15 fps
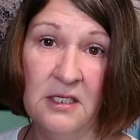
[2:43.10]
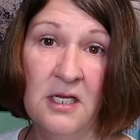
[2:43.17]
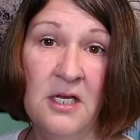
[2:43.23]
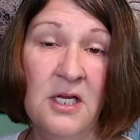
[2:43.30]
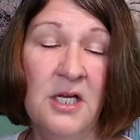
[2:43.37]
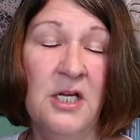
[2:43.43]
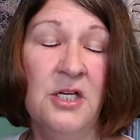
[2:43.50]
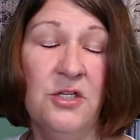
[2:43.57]

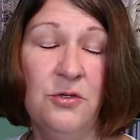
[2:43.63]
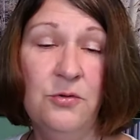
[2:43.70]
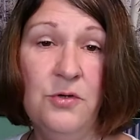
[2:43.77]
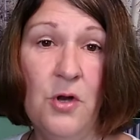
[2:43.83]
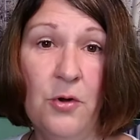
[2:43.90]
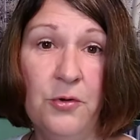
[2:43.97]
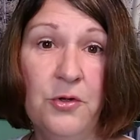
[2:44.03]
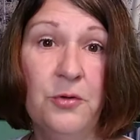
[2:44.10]
you know you'll
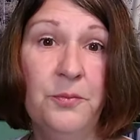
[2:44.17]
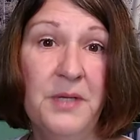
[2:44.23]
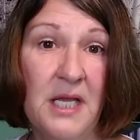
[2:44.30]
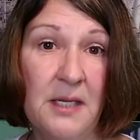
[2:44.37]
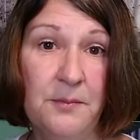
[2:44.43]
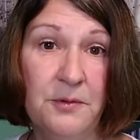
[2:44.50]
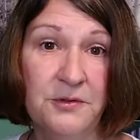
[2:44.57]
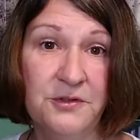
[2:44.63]
be able
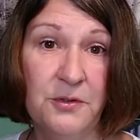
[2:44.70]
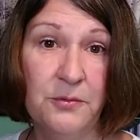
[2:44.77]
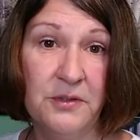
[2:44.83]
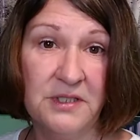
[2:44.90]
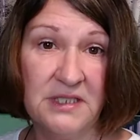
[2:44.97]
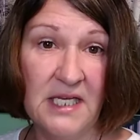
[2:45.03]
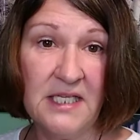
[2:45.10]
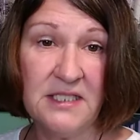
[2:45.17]
to assess
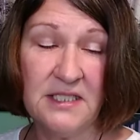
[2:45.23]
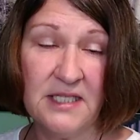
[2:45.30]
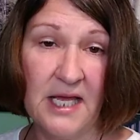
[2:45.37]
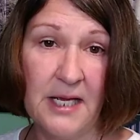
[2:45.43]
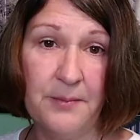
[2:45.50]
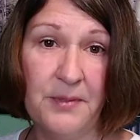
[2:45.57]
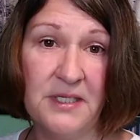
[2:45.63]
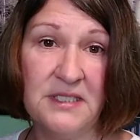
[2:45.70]
that by
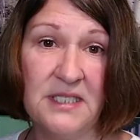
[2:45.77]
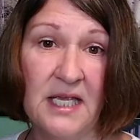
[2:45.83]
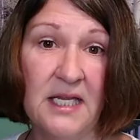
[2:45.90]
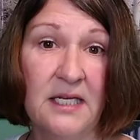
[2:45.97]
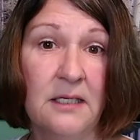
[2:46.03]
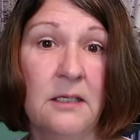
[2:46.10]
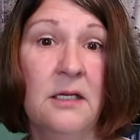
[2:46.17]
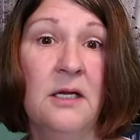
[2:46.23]
saying,
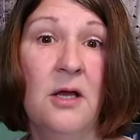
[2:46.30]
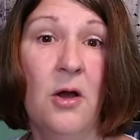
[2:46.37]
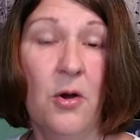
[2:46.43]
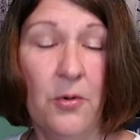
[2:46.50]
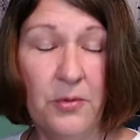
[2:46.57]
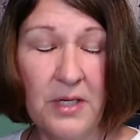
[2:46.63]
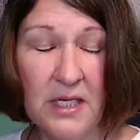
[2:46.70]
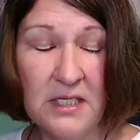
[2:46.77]
okay,
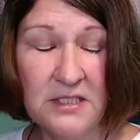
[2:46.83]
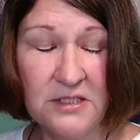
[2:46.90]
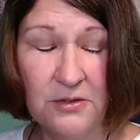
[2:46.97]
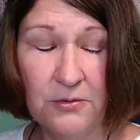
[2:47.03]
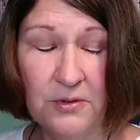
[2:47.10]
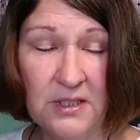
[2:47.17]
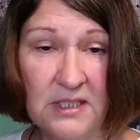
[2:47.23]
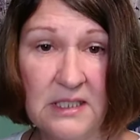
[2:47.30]
student,
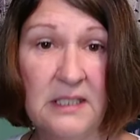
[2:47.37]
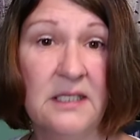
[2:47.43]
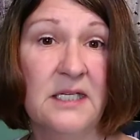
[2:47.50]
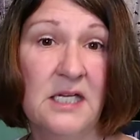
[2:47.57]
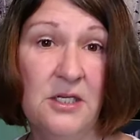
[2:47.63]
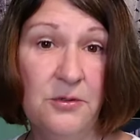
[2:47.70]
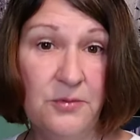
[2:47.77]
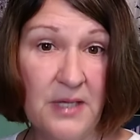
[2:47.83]
can you
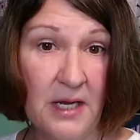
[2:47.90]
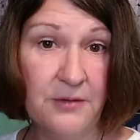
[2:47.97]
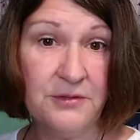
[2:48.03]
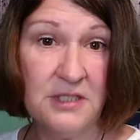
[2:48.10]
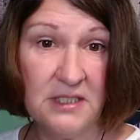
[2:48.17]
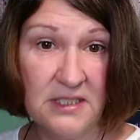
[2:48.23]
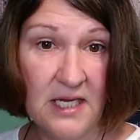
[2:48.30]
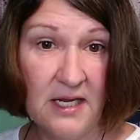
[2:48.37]
count to
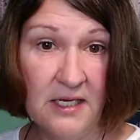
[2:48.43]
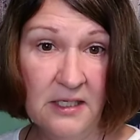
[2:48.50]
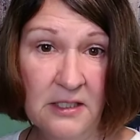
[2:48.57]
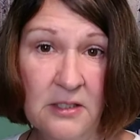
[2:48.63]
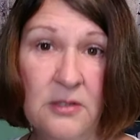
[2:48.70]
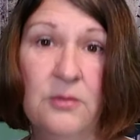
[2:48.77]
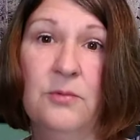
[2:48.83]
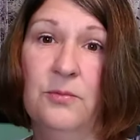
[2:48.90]
10?
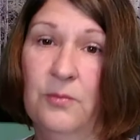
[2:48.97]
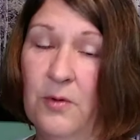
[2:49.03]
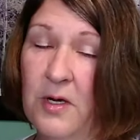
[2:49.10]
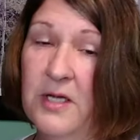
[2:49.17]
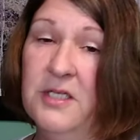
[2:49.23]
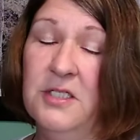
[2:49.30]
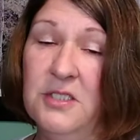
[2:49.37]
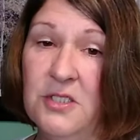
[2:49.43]
1,
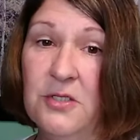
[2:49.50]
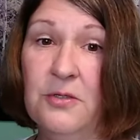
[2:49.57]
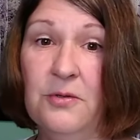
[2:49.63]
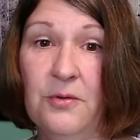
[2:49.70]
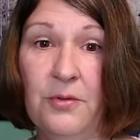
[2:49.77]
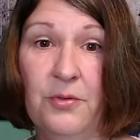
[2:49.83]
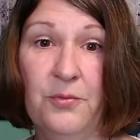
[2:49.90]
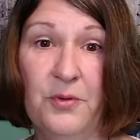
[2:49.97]
2,
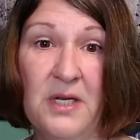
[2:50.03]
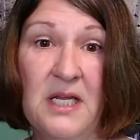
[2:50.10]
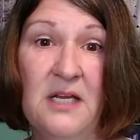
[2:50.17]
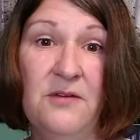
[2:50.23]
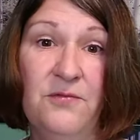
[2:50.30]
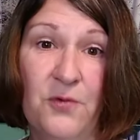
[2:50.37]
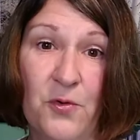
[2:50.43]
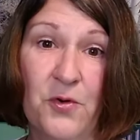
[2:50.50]
3,
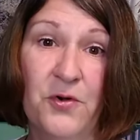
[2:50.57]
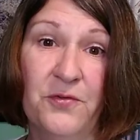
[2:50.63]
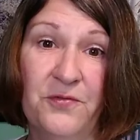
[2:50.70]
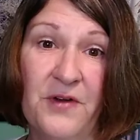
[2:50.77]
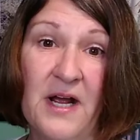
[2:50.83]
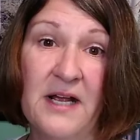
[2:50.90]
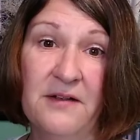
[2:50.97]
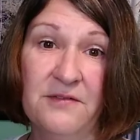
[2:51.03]
4, 5,
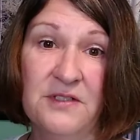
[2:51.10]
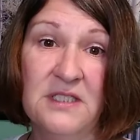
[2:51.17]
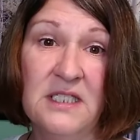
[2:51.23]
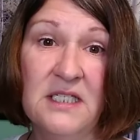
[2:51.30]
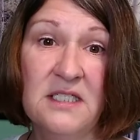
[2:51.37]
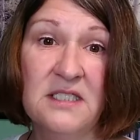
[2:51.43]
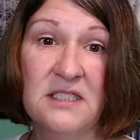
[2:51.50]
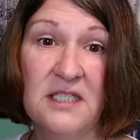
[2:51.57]
6,
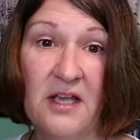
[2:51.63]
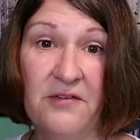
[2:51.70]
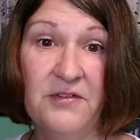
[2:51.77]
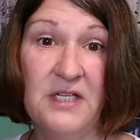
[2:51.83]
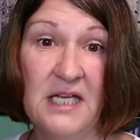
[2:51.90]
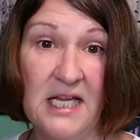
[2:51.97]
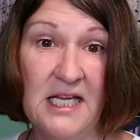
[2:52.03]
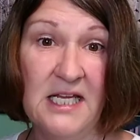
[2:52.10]
7,
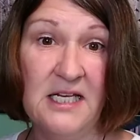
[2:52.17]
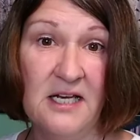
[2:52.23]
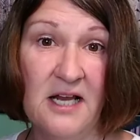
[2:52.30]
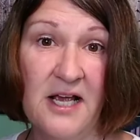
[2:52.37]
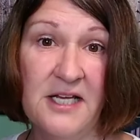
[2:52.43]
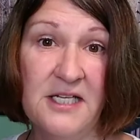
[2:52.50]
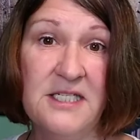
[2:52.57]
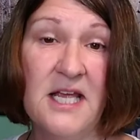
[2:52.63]
8, 9,
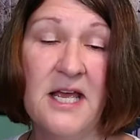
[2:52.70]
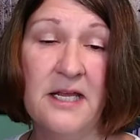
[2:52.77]
10.